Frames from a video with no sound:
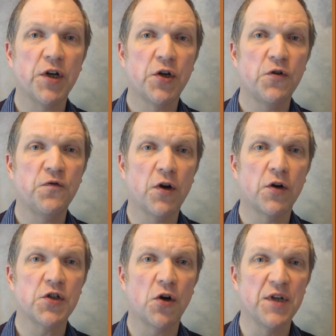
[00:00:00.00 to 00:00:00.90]
could
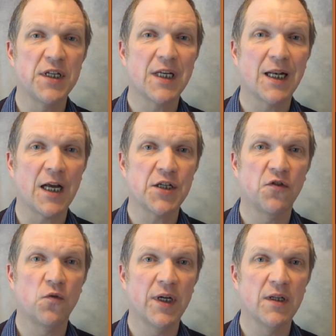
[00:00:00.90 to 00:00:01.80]
focus on this clash
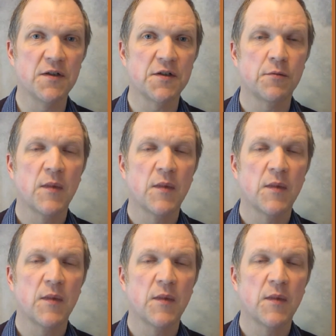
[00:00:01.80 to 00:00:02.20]
of wills.